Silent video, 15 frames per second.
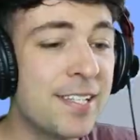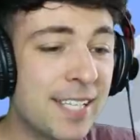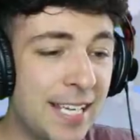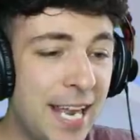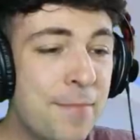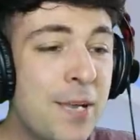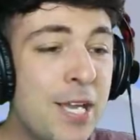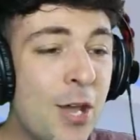So
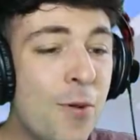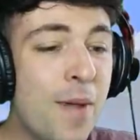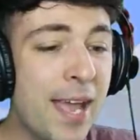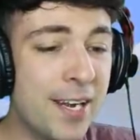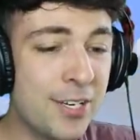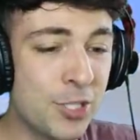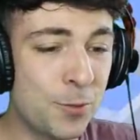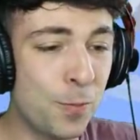let me go
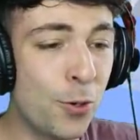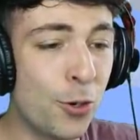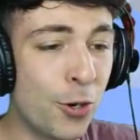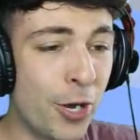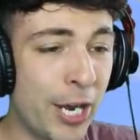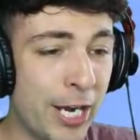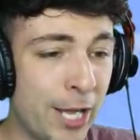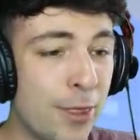ahead and
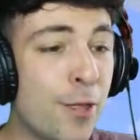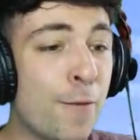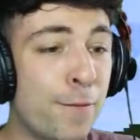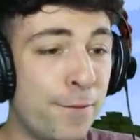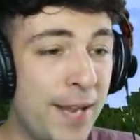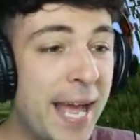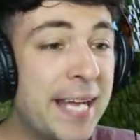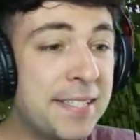spawn the
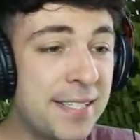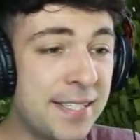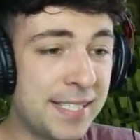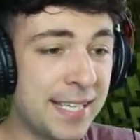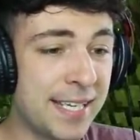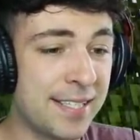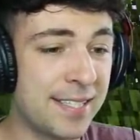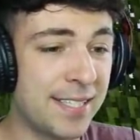flatter
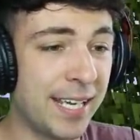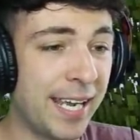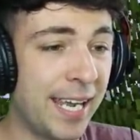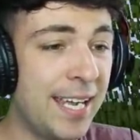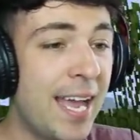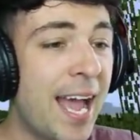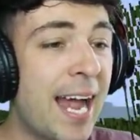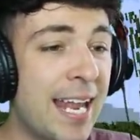
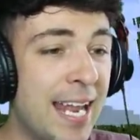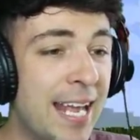TNT and